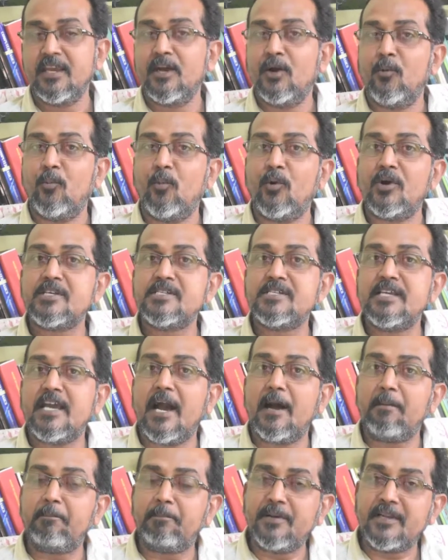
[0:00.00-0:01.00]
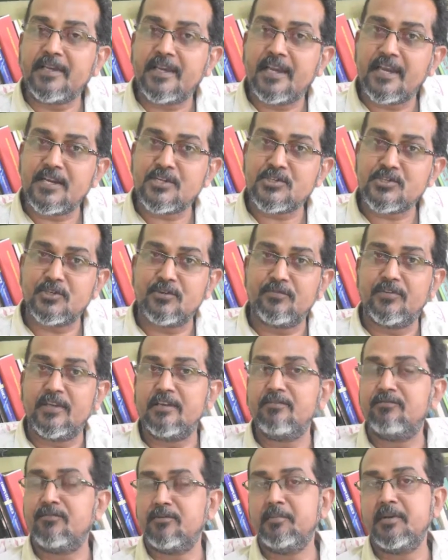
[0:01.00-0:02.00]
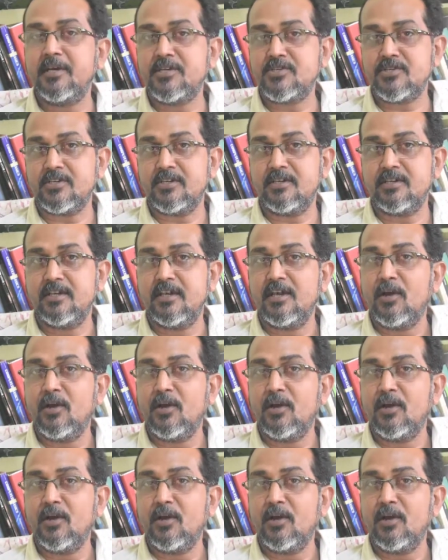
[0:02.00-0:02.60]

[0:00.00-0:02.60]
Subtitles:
What is the application of the information?